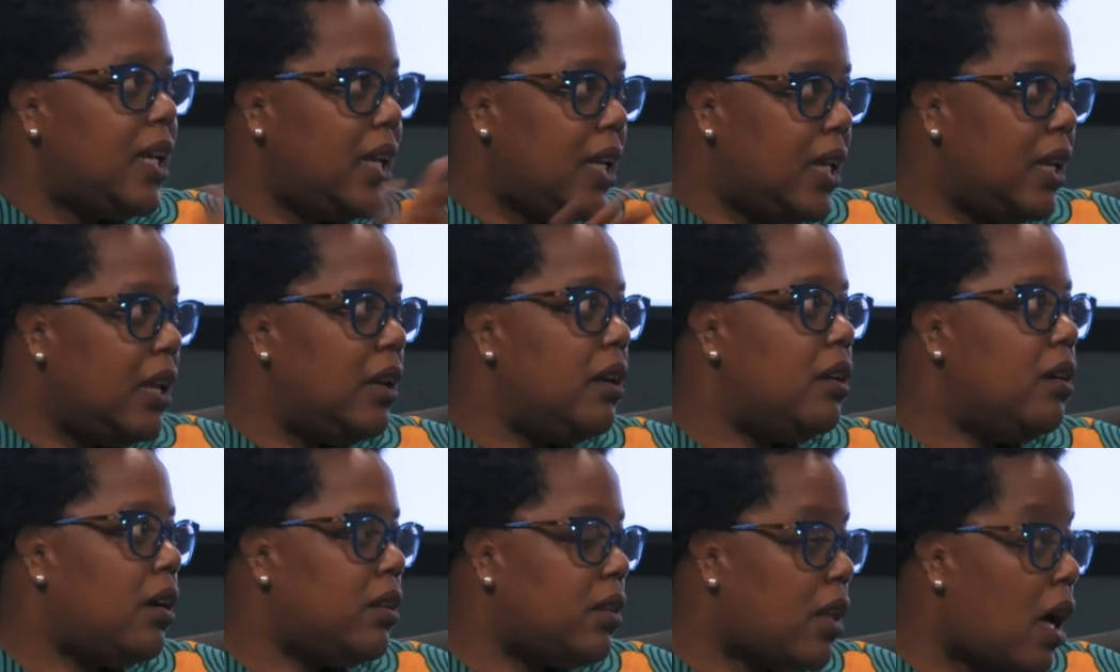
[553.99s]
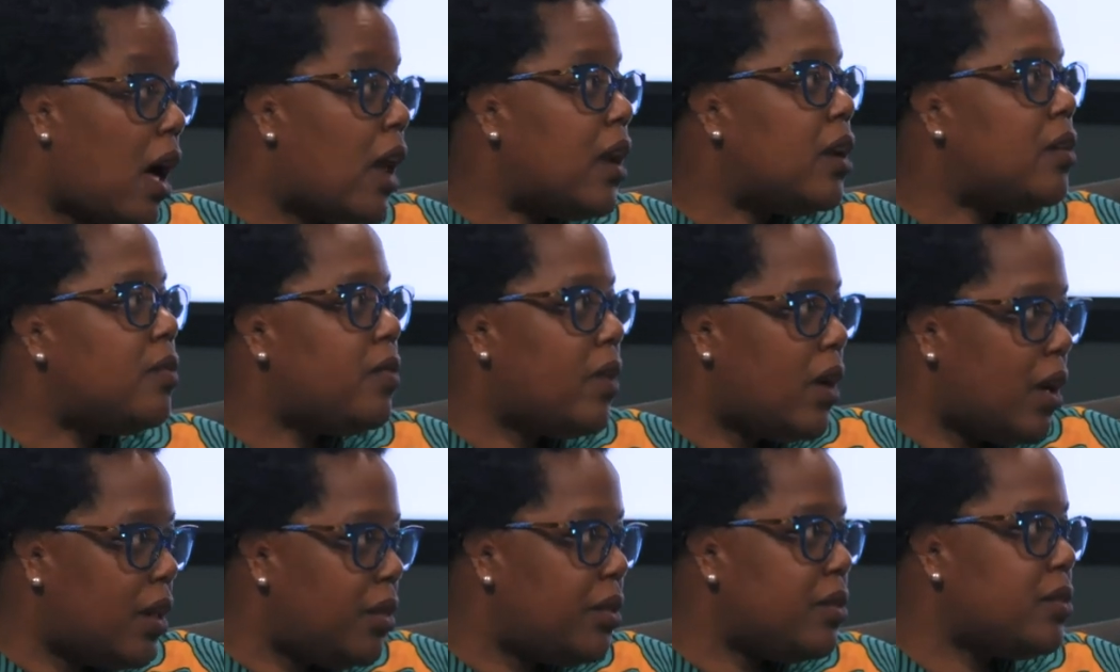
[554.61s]
in a lot
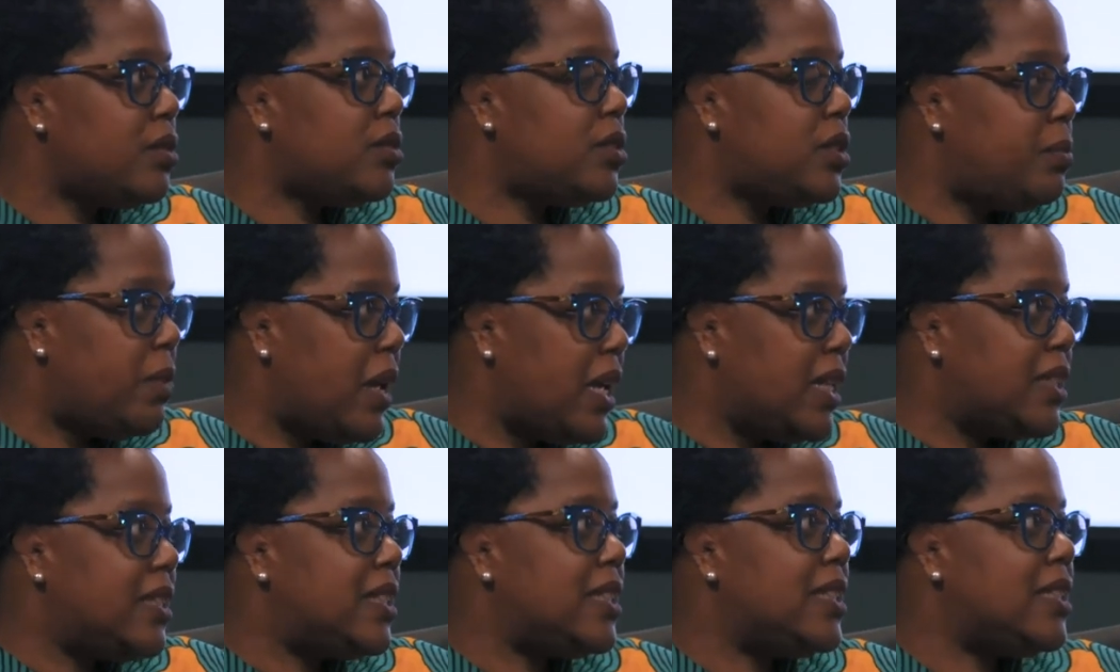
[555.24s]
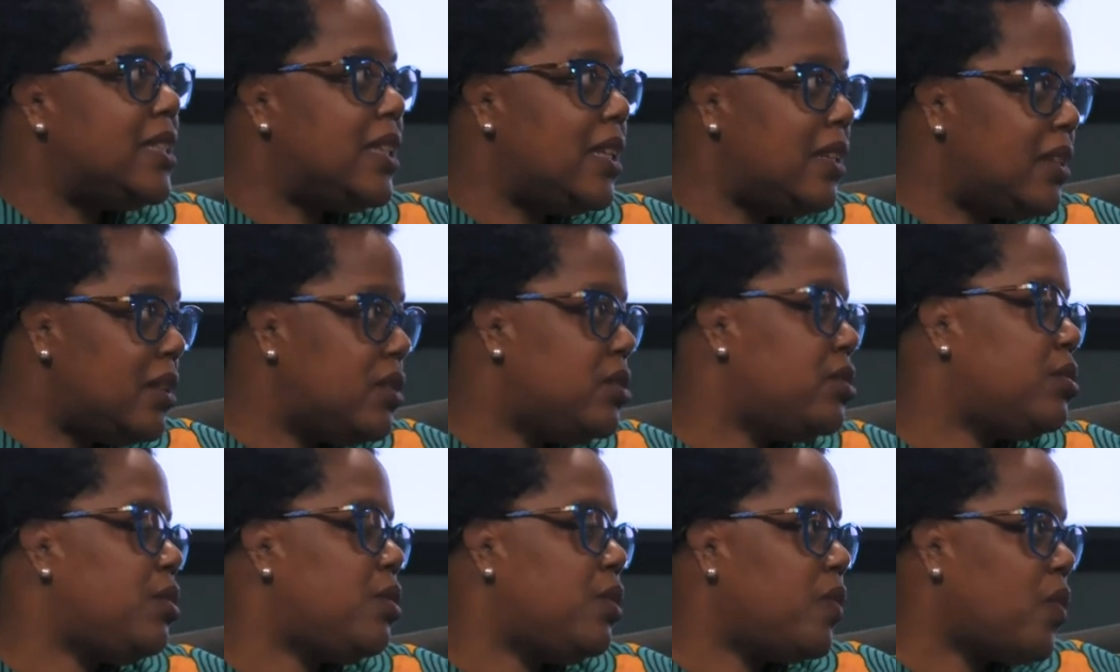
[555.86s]
of other spaces in
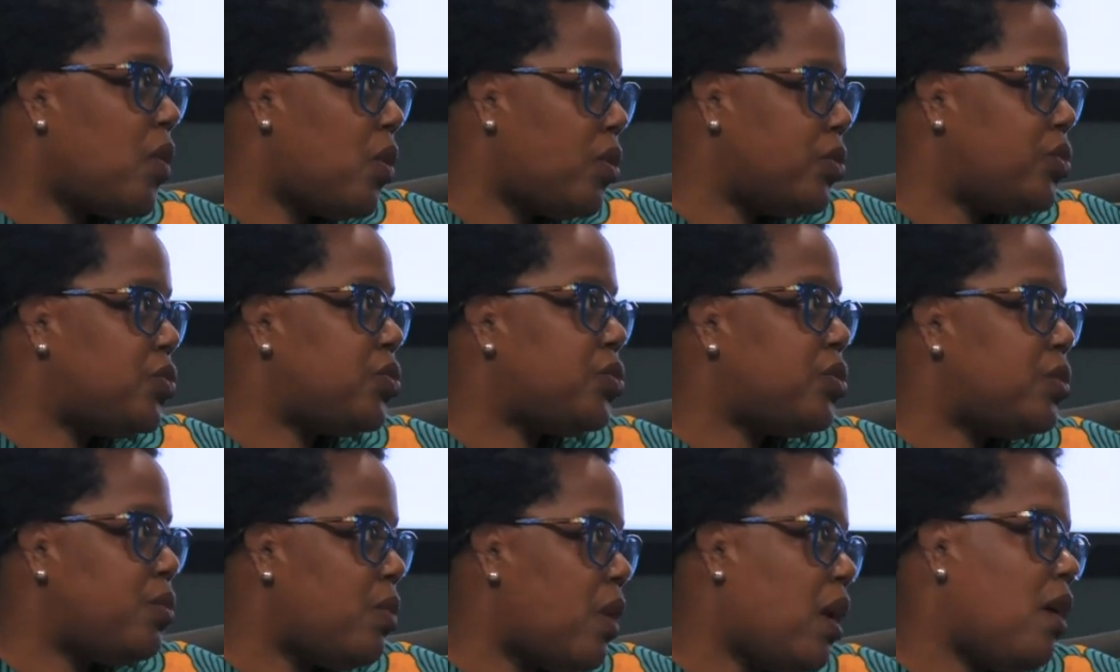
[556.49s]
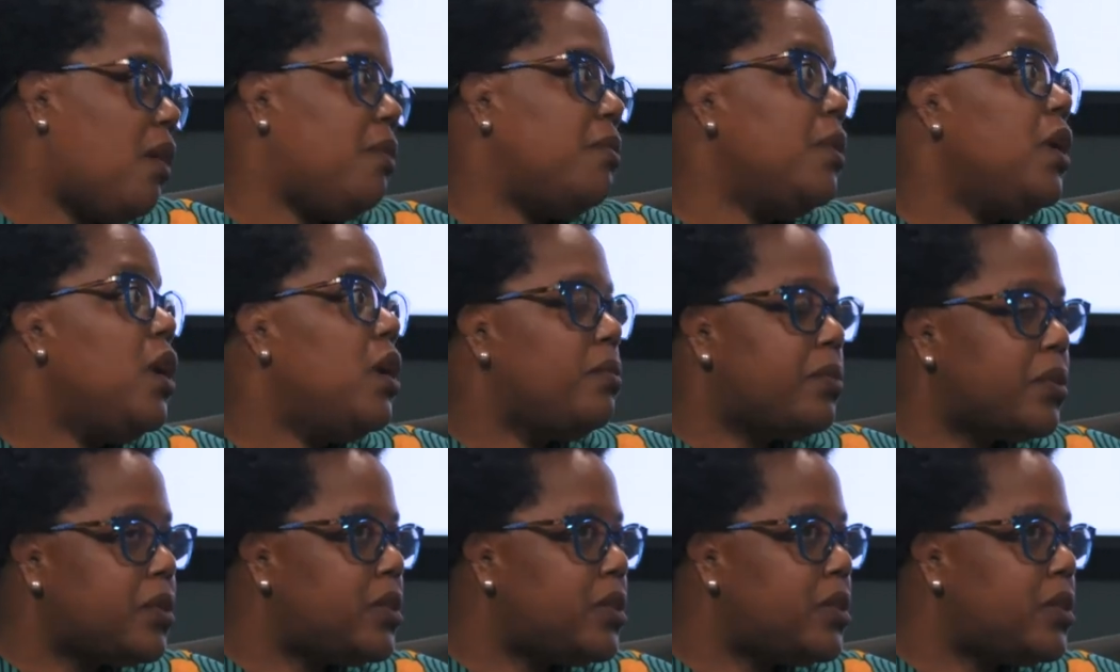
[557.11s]
the sort of cultural realm,